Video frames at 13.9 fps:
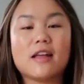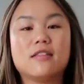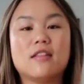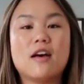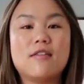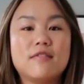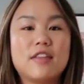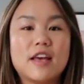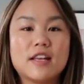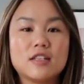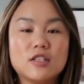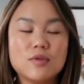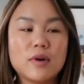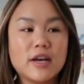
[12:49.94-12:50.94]
I love
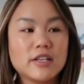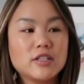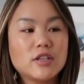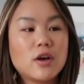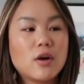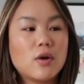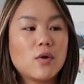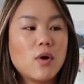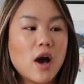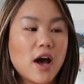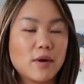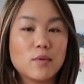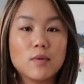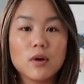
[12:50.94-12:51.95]
this. You guys know
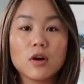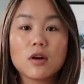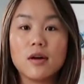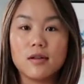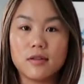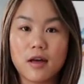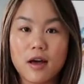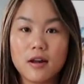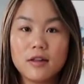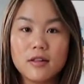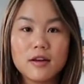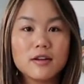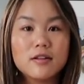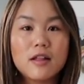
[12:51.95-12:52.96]
I work a lot a
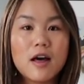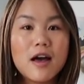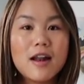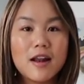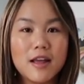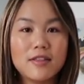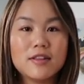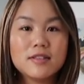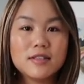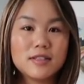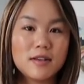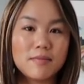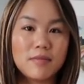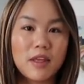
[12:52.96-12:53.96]
lot a lot and this
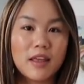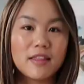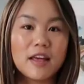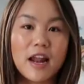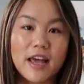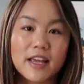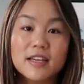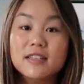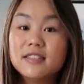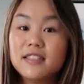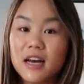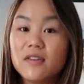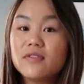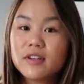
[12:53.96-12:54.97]
is something that I can
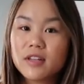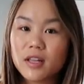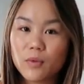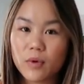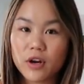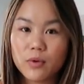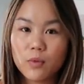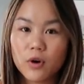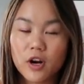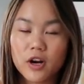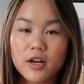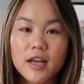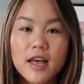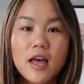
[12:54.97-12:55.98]
definitely wear to
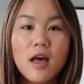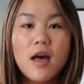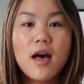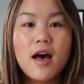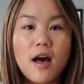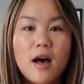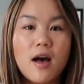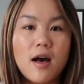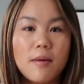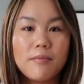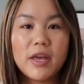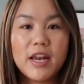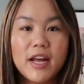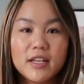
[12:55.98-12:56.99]
work.
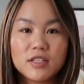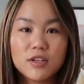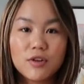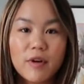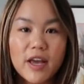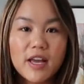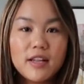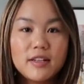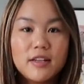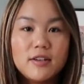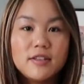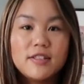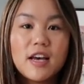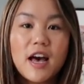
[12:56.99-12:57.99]
Um, it has a great
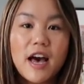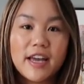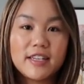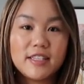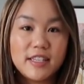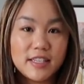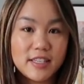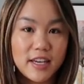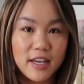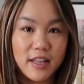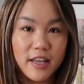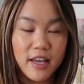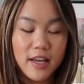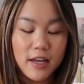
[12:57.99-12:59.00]
little tie
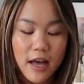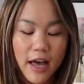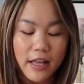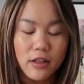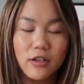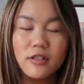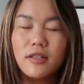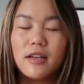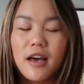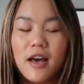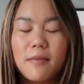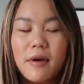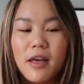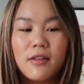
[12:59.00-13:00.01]
detailing. I looked it
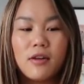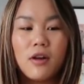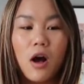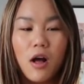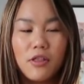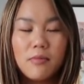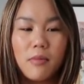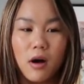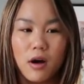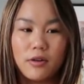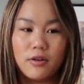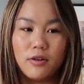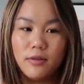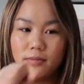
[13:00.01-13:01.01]
up and on the
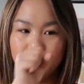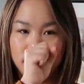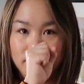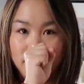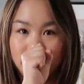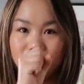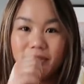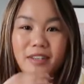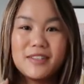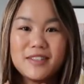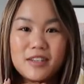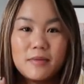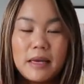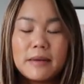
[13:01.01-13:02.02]
model
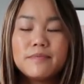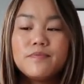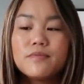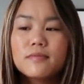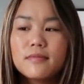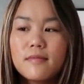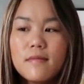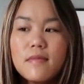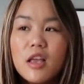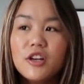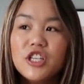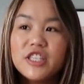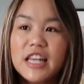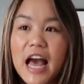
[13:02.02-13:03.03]
excuse me,
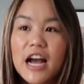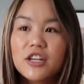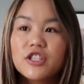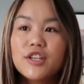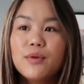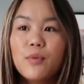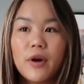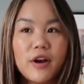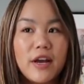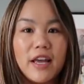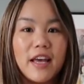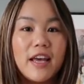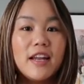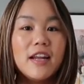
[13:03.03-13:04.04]
she's actually
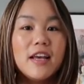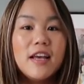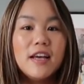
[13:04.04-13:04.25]
wearing it